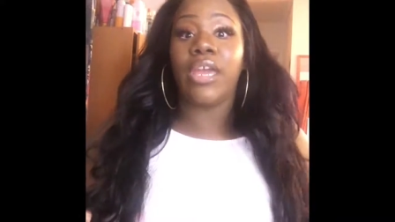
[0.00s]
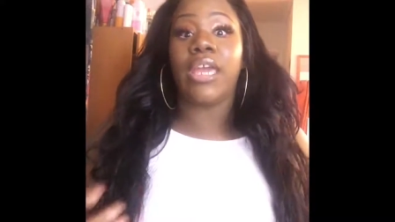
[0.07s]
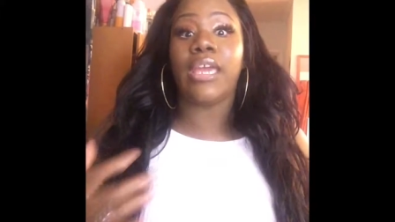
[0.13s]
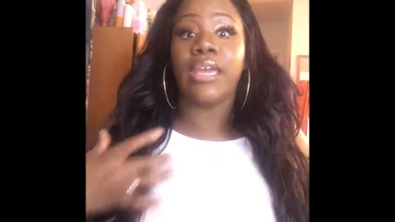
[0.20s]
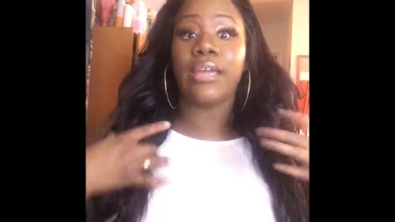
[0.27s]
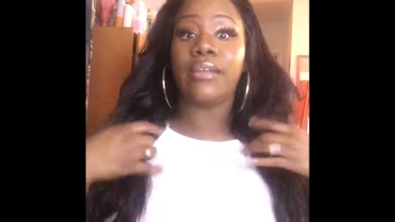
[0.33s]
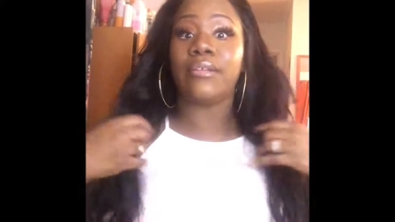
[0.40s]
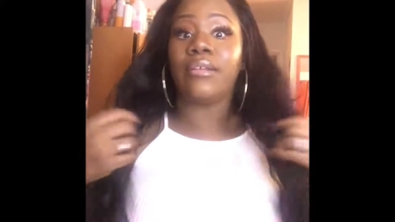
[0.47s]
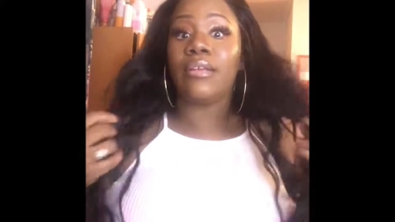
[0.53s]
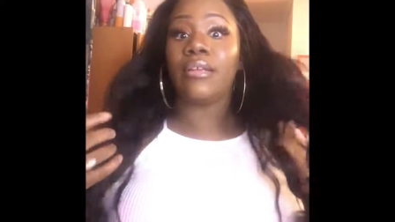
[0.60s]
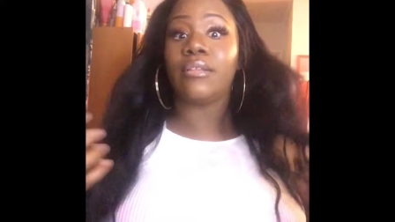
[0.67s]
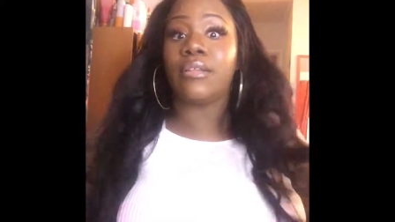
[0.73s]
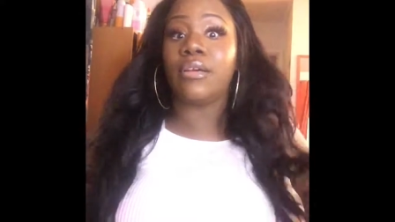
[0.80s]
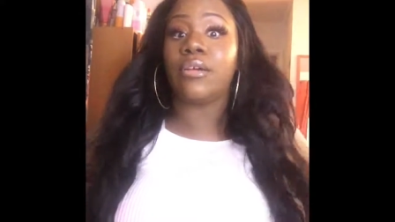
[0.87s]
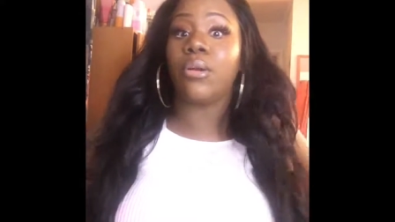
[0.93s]
And
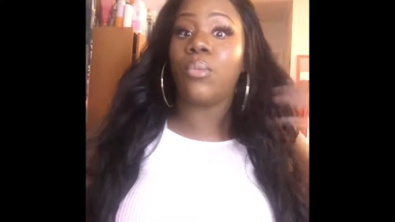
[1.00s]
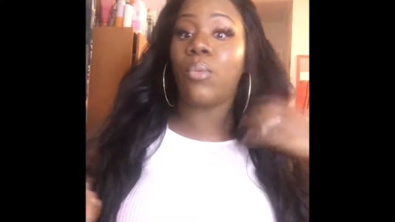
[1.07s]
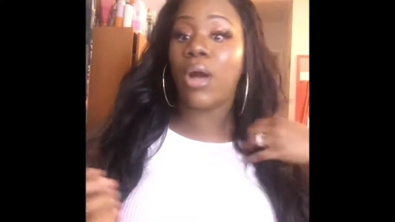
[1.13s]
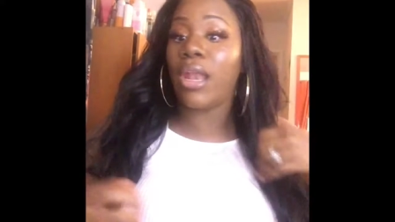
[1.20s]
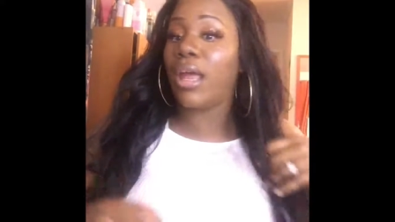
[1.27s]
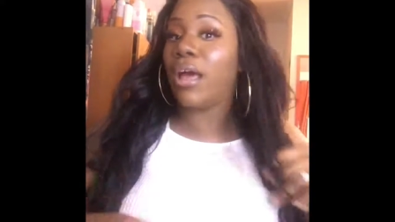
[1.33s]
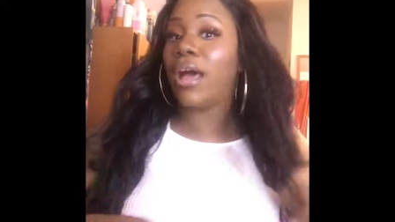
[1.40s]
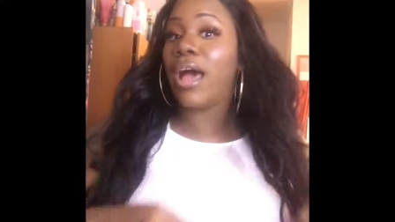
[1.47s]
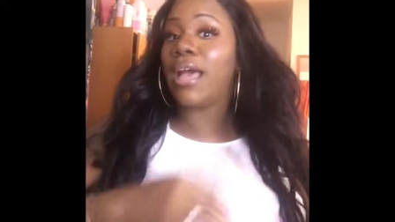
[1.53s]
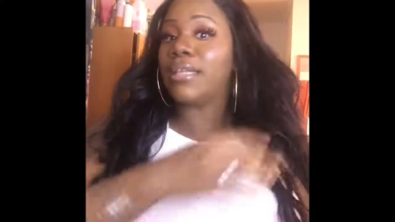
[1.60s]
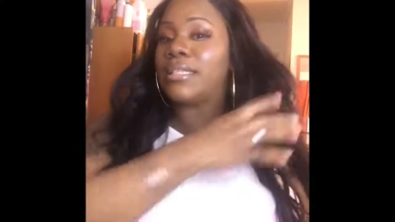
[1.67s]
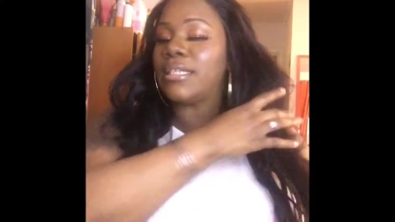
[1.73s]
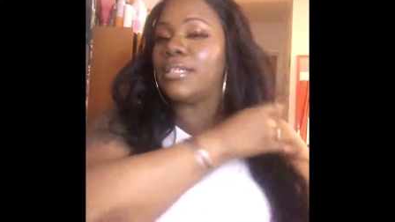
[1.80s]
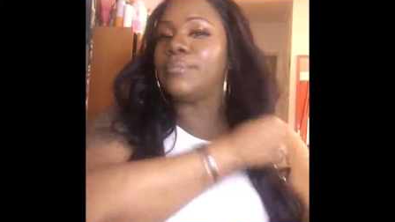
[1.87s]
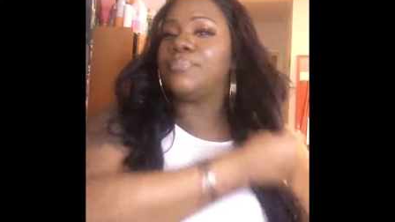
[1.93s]
look, voila, I
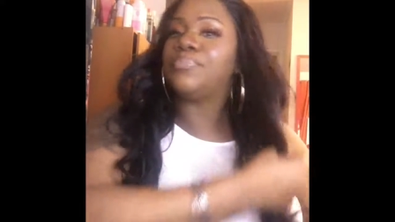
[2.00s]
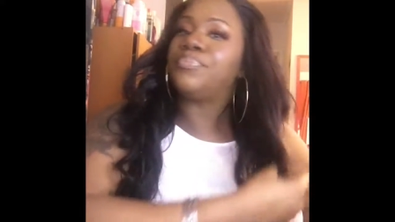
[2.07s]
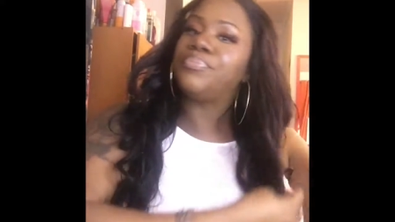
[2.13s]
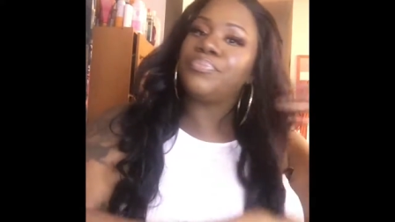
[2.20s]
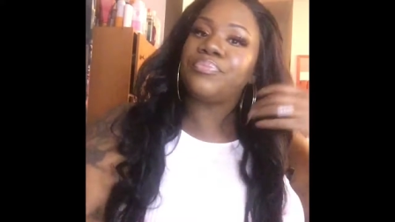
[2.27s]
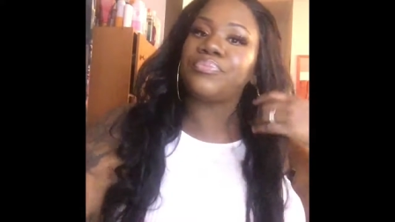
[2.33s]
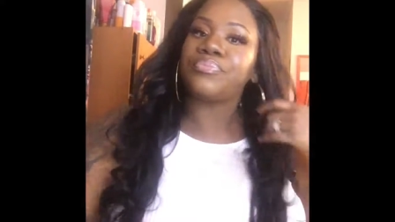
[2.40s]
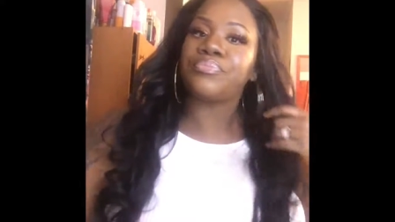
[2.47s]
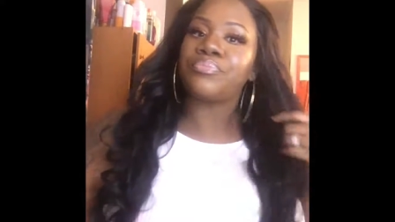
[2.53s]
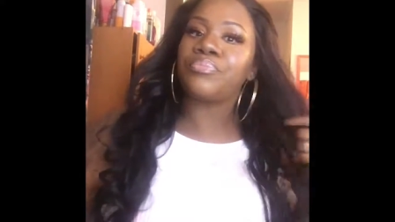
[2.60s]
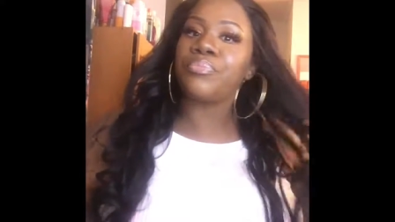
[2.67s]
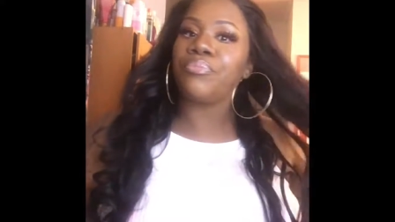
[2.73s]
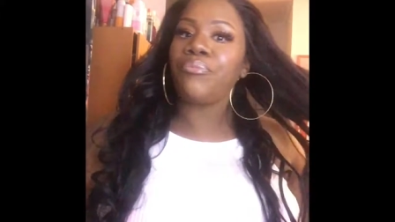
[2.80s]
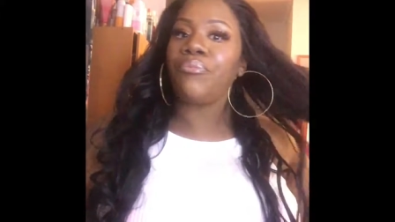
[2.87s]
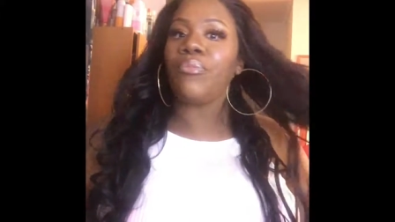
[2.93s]

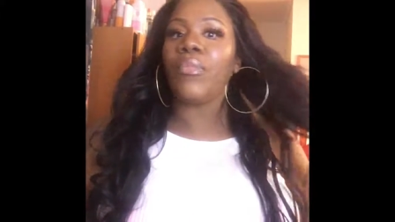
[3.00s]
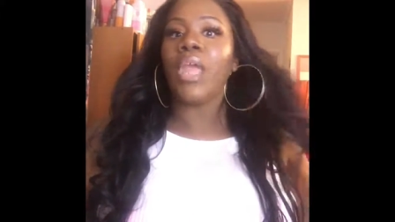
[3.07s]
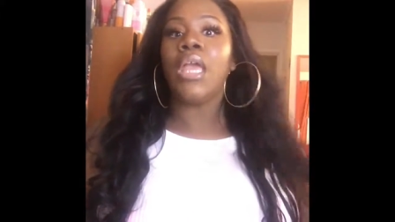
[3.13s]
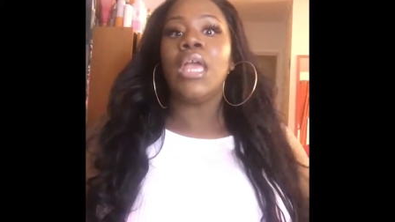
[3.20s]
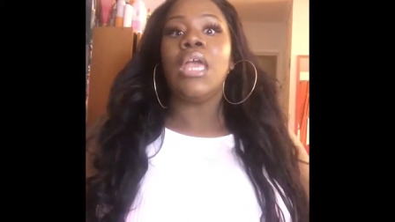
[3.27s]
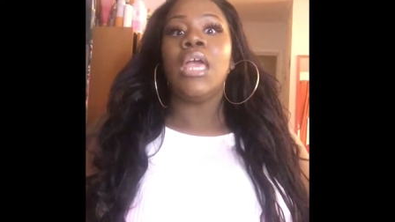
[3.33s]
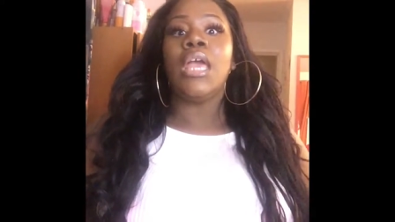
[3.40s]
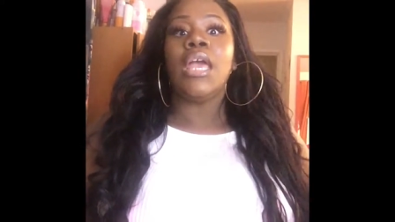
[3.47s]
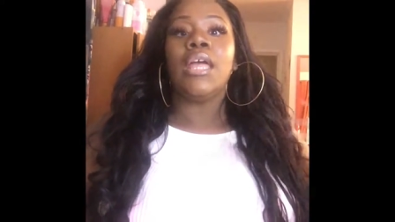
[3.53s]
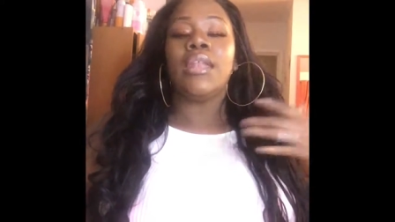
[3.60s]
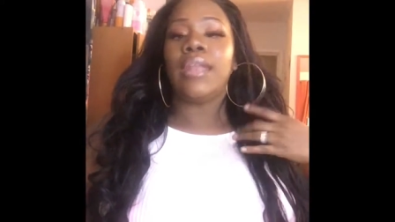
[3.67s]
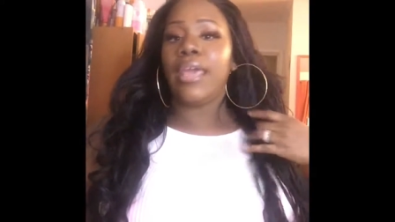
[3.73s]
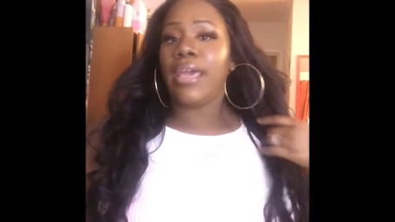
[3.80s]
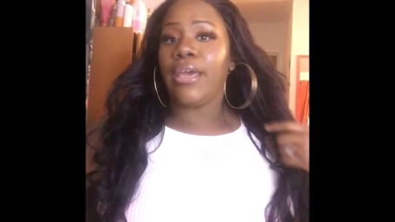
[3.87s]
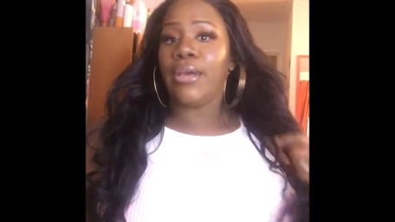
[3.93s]
did.
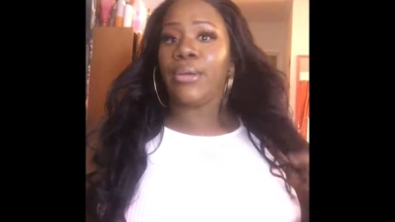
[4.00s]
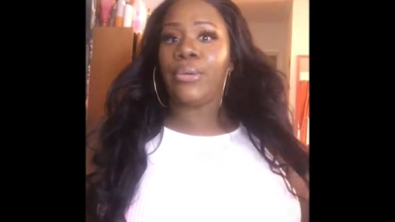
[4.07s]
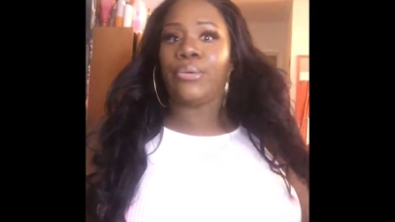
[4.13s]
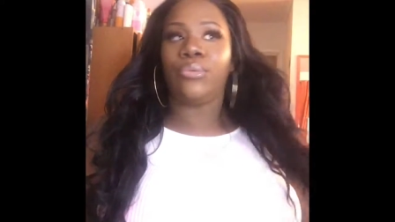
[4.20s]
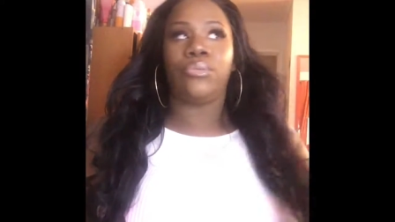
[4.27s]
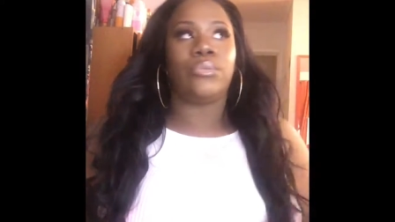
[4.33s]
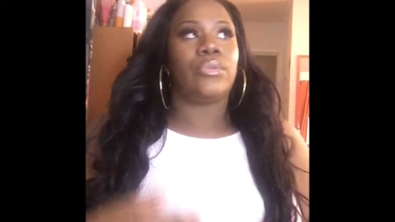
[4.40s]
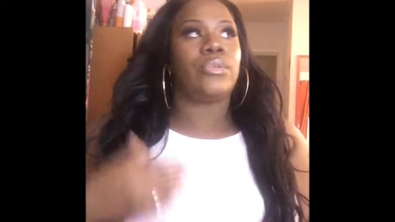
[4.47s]
Now,